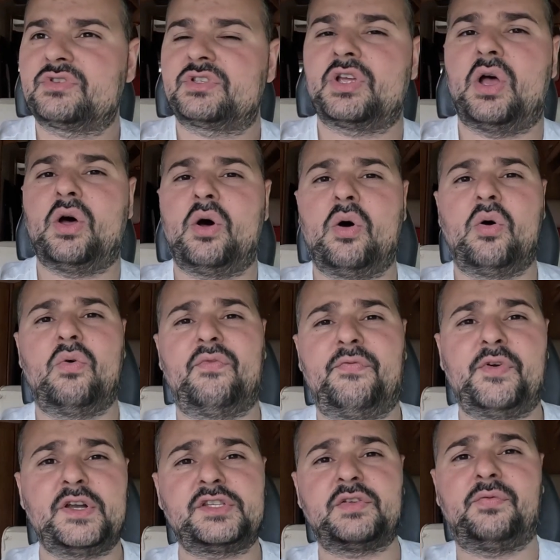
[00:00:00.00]
So
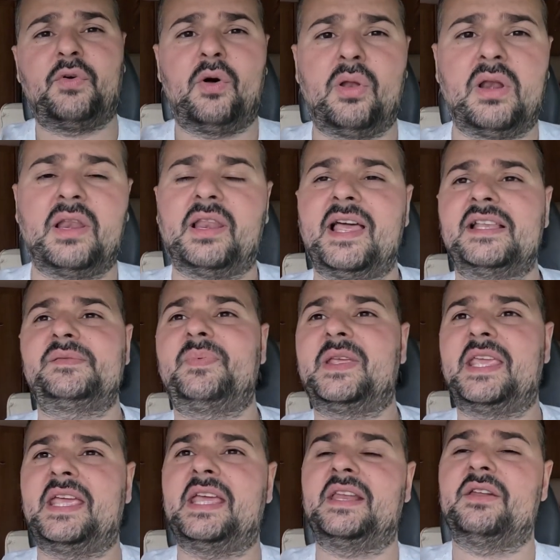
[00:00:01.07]
first of all, let's
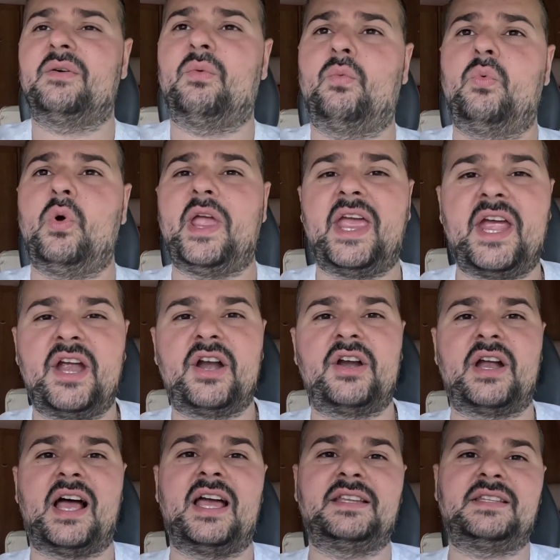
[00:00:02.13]
begin
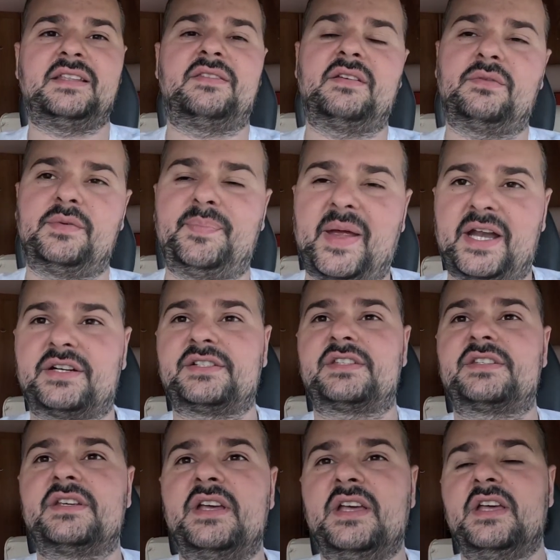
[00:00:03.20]
where I did the repairs.
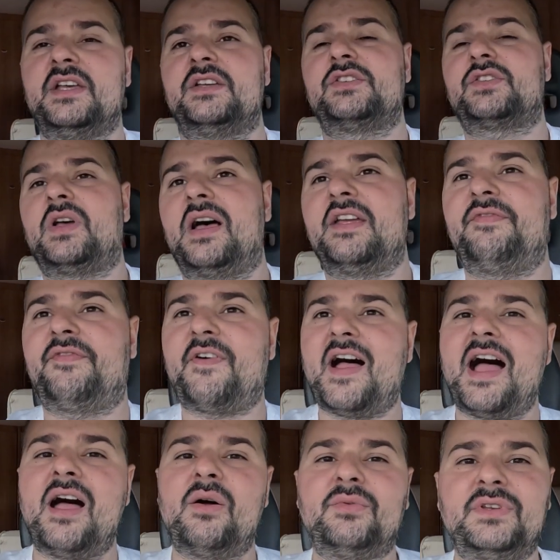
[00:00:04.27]
So I
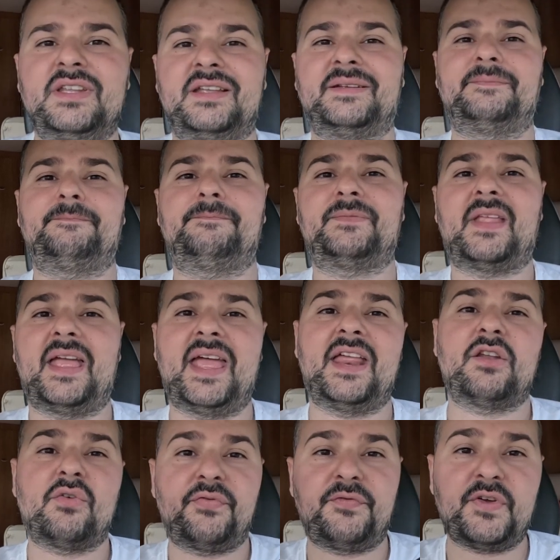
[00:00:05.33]
found
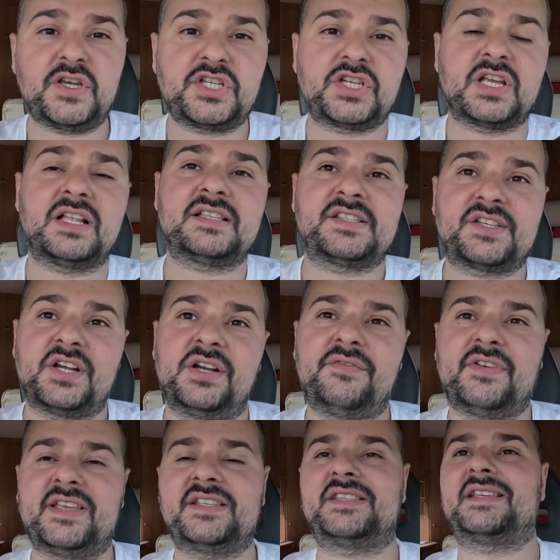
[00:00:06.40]
an official
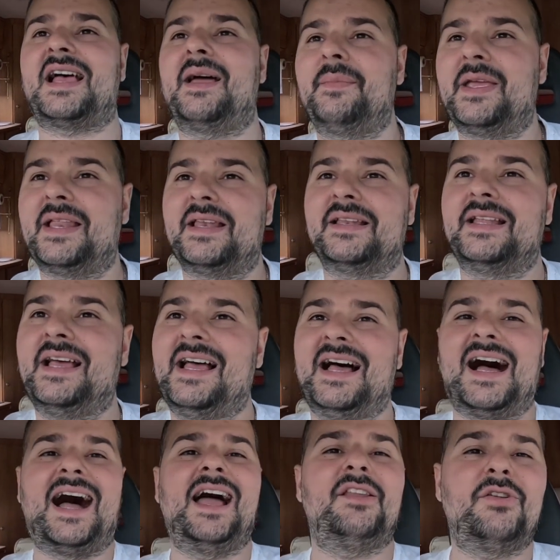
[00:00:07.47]
service. I mean,
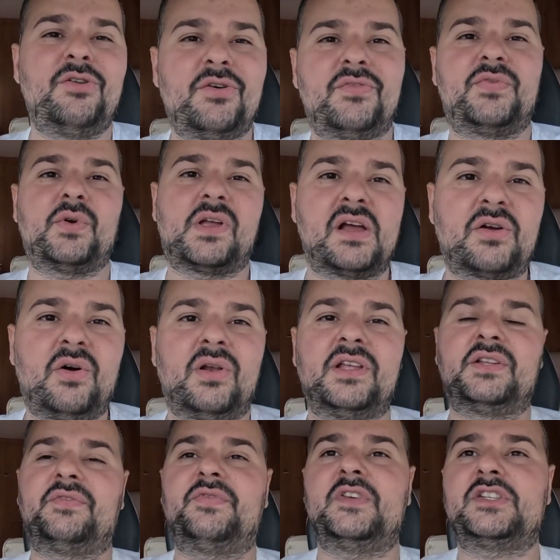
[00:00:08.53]
I don't know if you can call
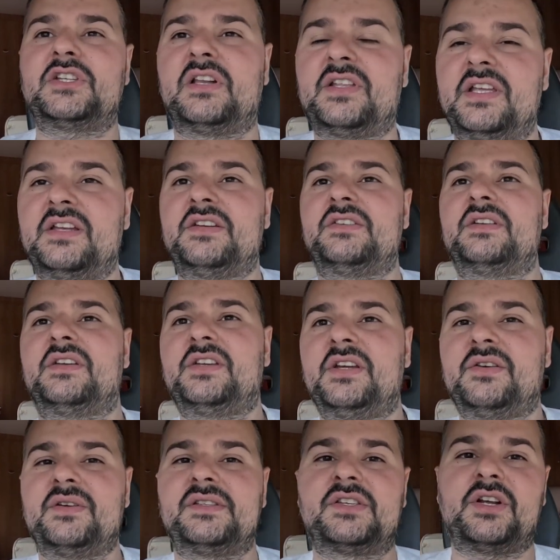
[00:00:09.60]
it official
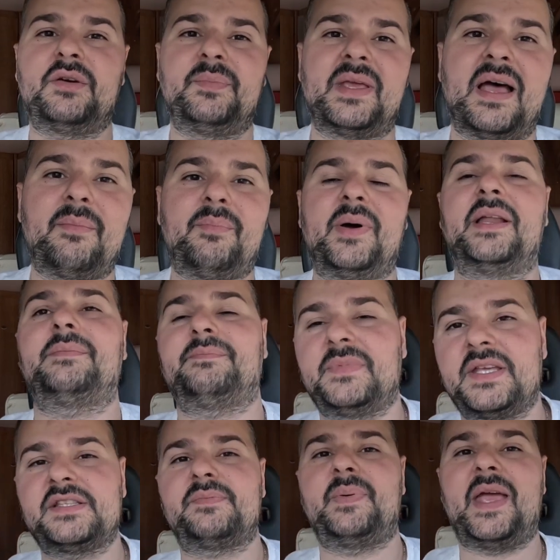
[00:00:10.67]
here in Serbia, but
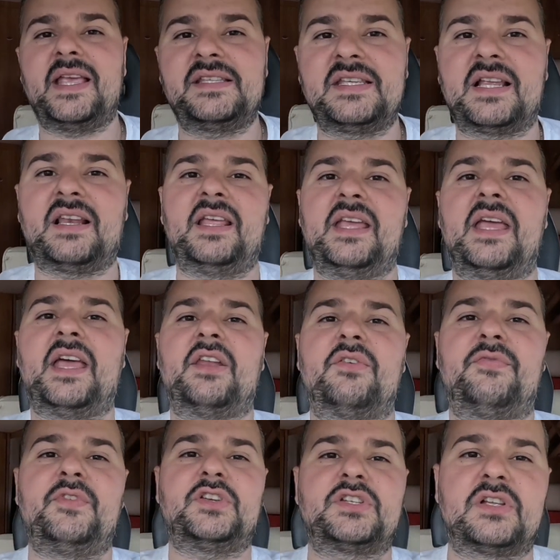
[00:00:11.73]
it's basically an
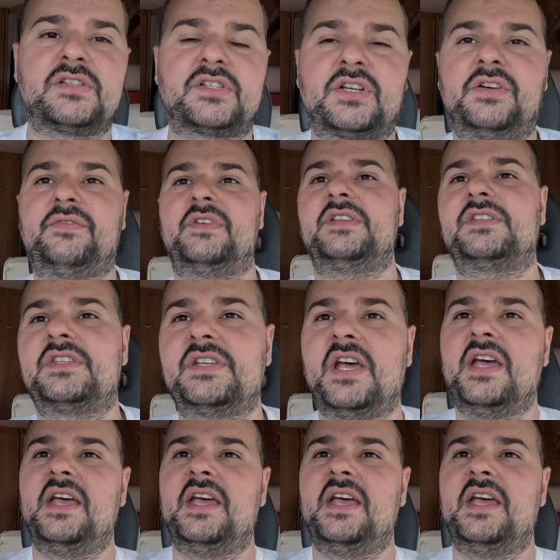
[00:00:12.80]
official service